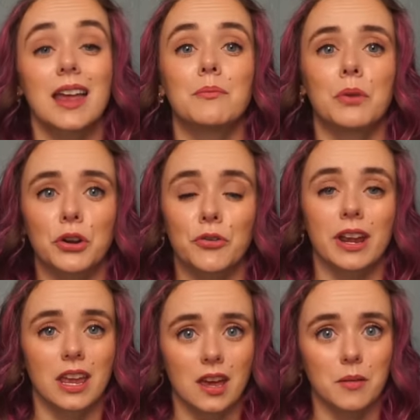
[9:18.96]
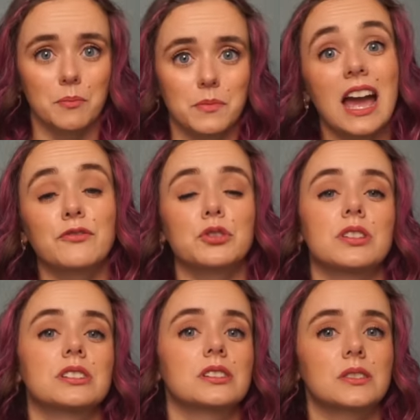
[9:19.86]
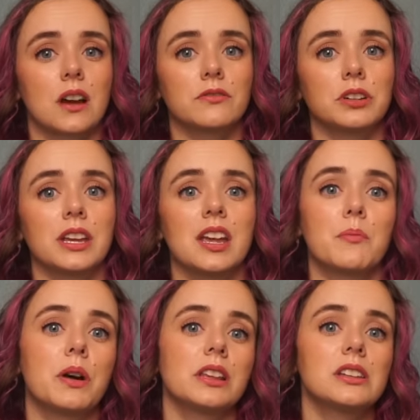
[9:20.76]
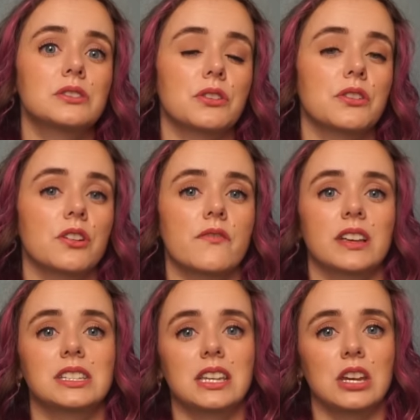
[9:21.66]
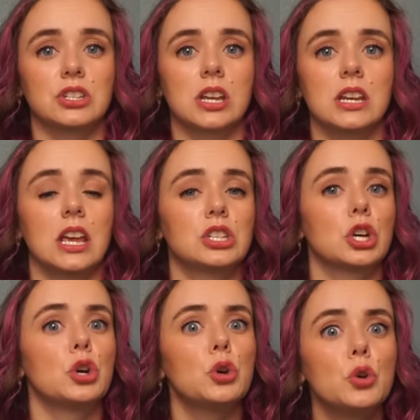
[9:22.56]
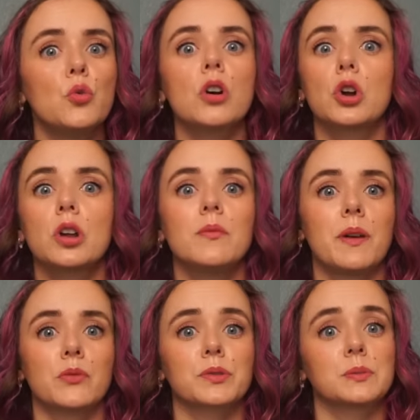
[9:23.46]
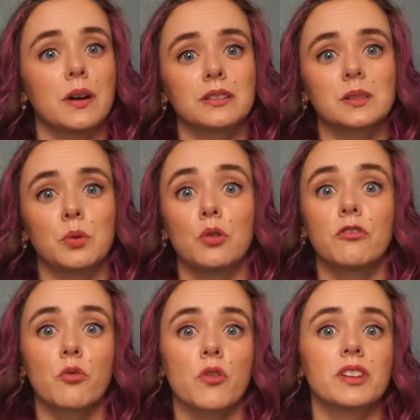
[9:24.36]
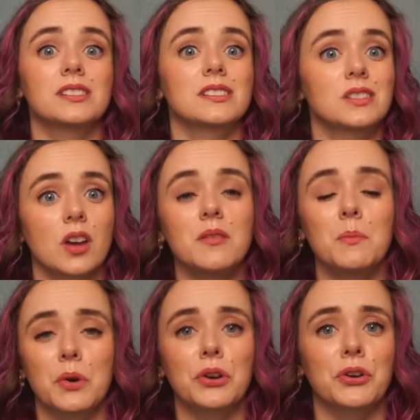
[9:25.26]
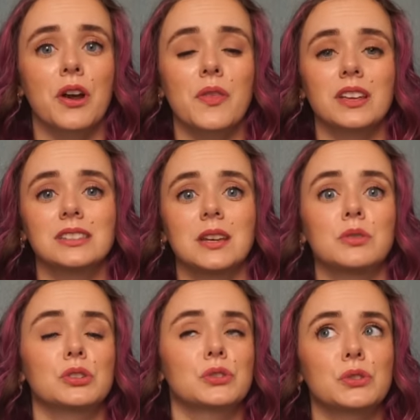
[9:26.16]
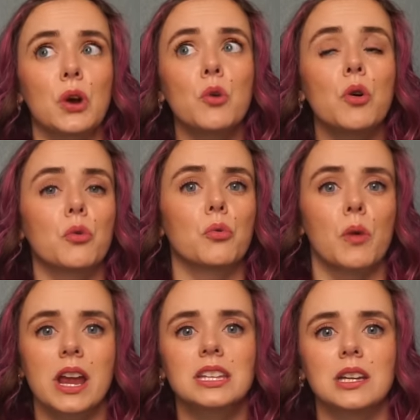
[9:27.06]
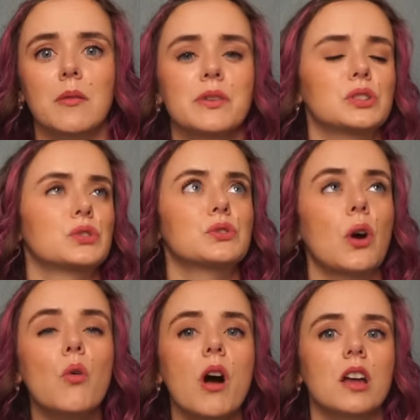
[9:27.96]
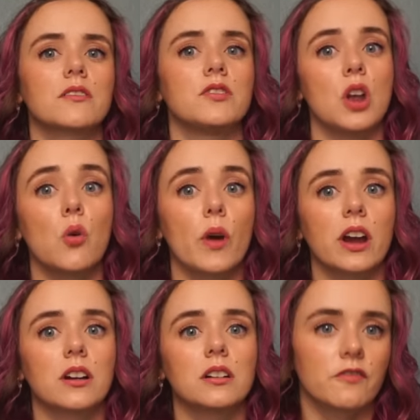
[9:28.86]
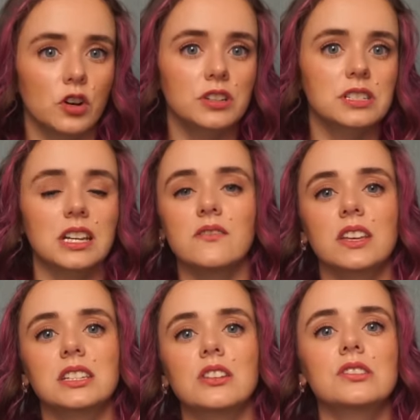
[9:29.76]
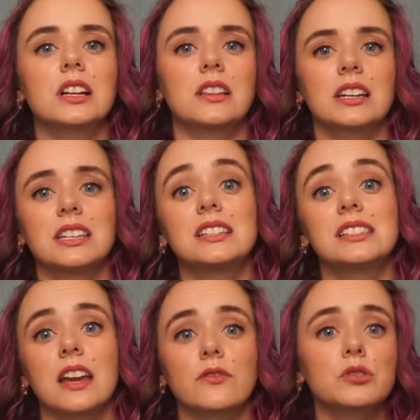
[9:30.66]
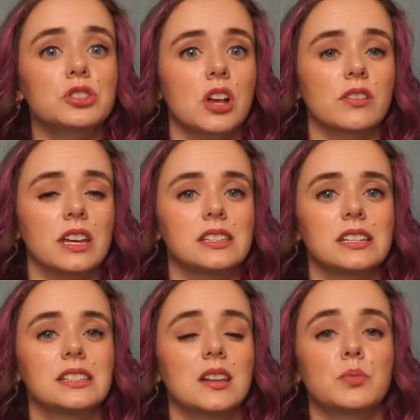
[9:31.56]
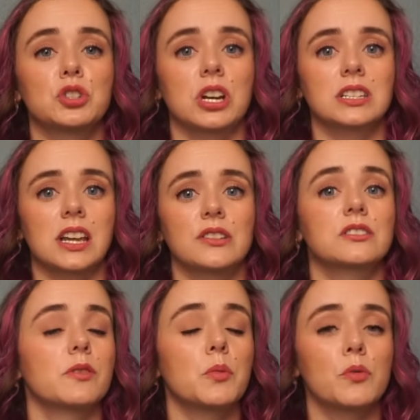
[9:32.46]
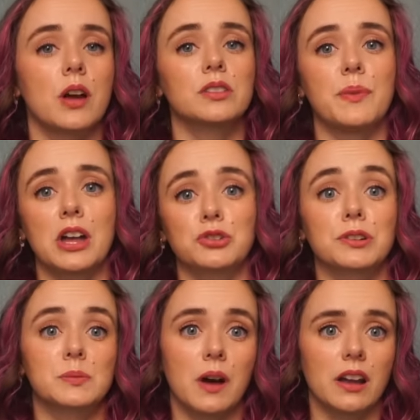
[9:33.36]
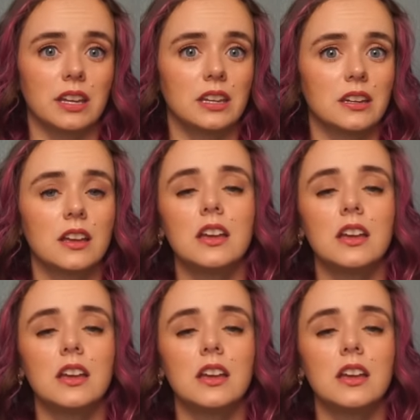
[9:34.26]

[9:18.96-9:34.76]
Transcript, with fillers: and murdering him. After this discovery, police started their investigation into who could have been responsible for this sudden murder that seemed so random, so out of nowhere. First, investigators collected several shell casings and projectiles from around Patrick's body.